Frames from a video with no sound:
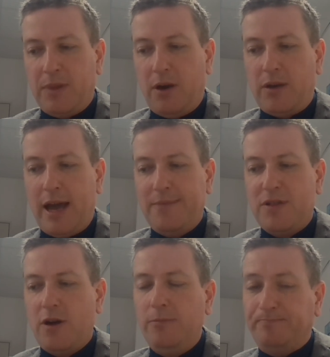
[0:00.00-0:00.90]
Okay,
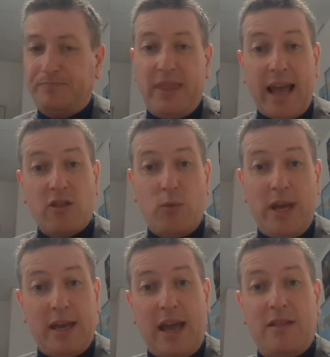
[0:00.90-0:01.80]
so next
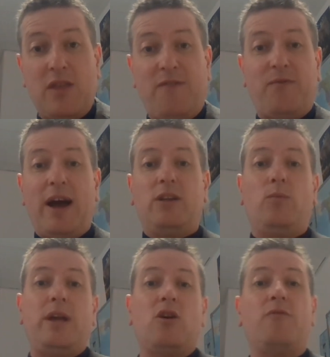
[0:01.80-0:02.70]
week is the final
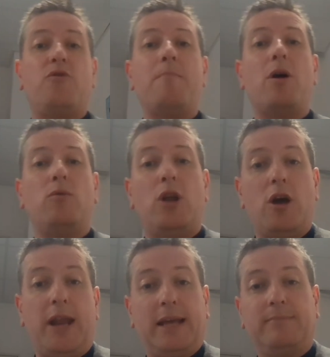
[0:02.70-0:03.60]
week of remote
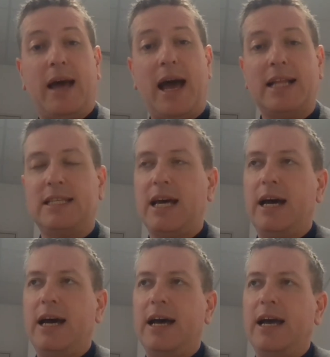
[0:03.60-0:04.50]
learning, and
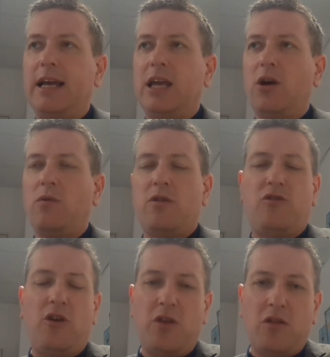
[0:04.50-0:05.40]
uh, you know
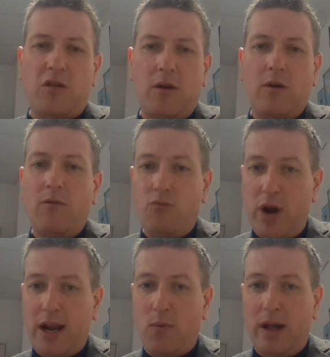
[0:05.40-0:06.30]
students
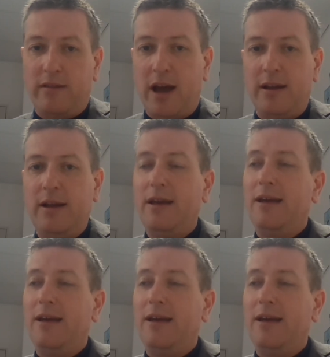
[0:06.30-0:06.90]
really well done,